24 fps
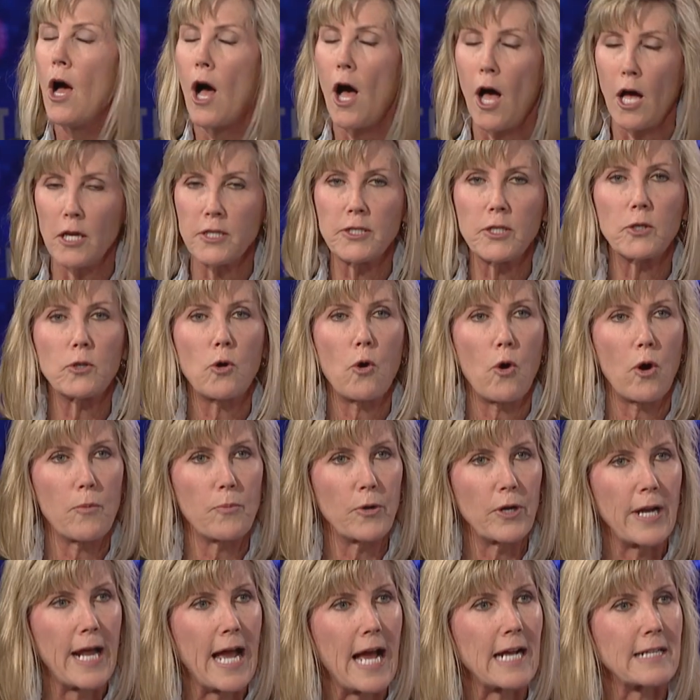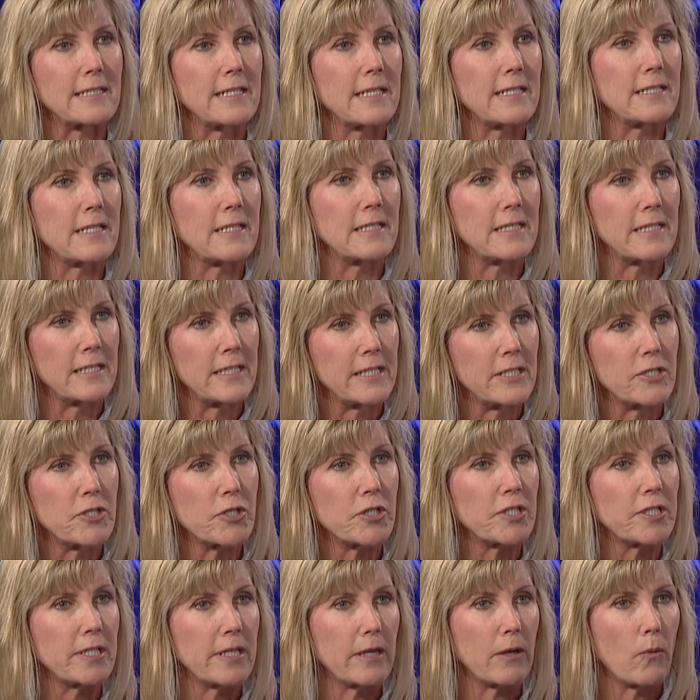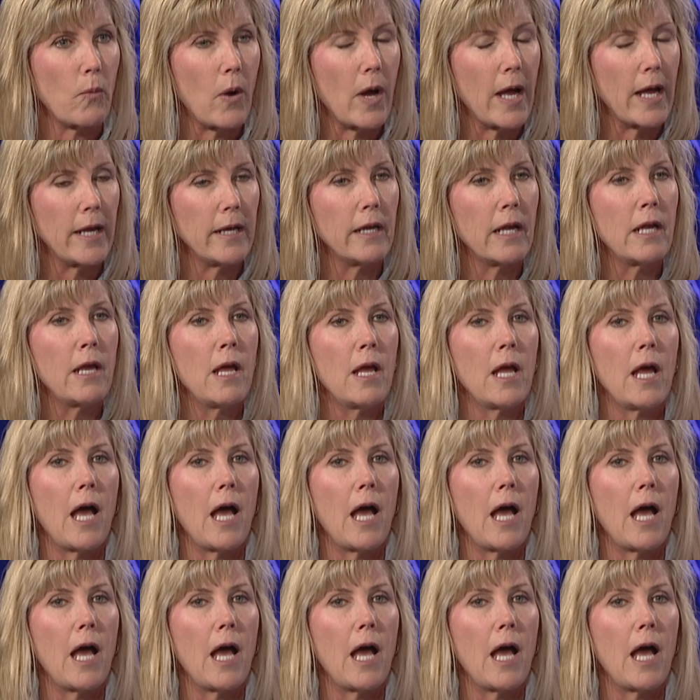Also, corporate access is an interesting one.